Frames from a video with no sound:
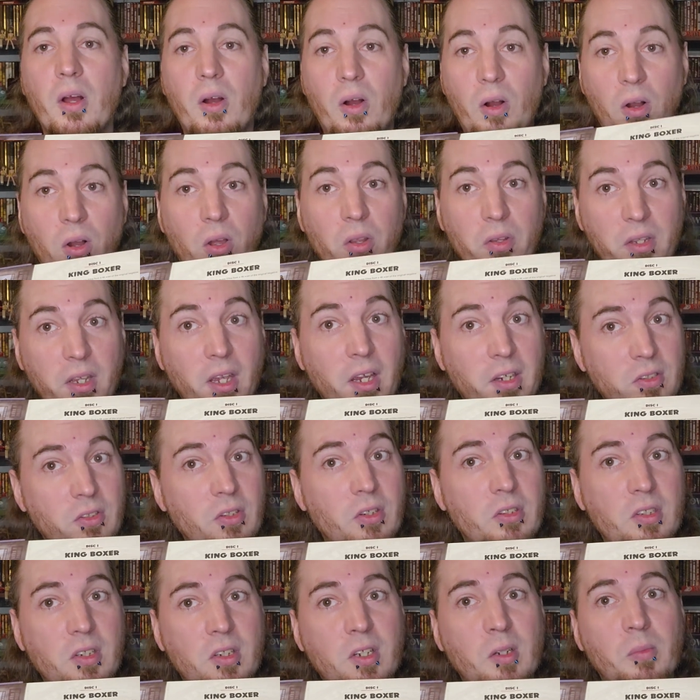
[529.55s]
all the
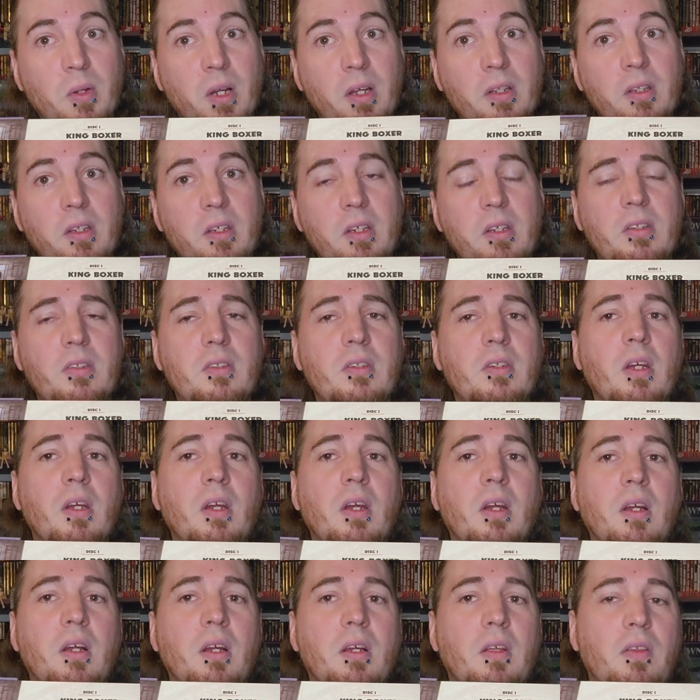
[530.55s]
extras that come on this
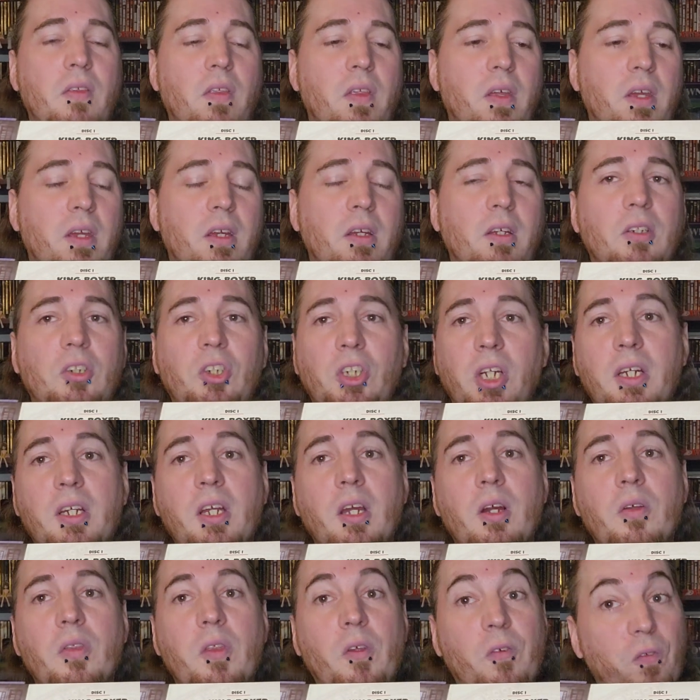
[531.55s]
thing,
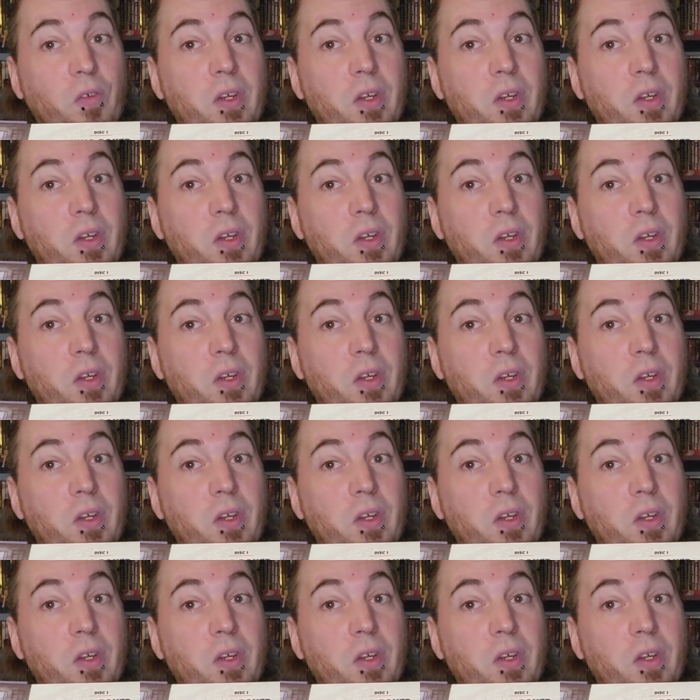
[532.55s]
check out the